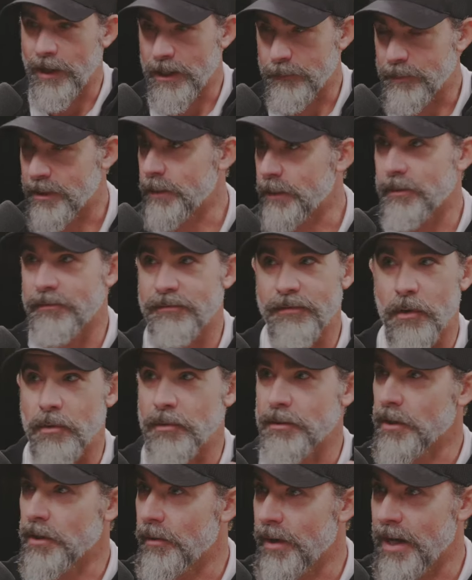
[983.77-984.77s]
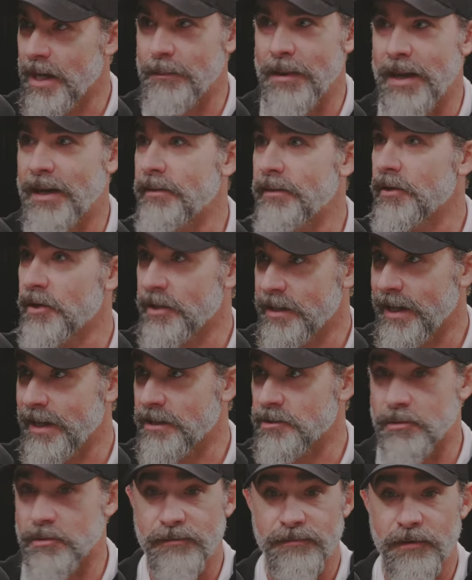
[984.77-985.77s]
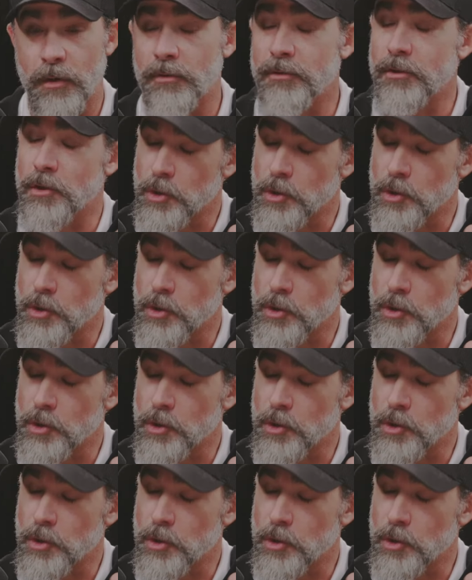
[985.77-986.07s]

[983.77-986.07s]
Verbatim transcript: I can pick up a phone and go, hey, man, and they're going to answer the phone.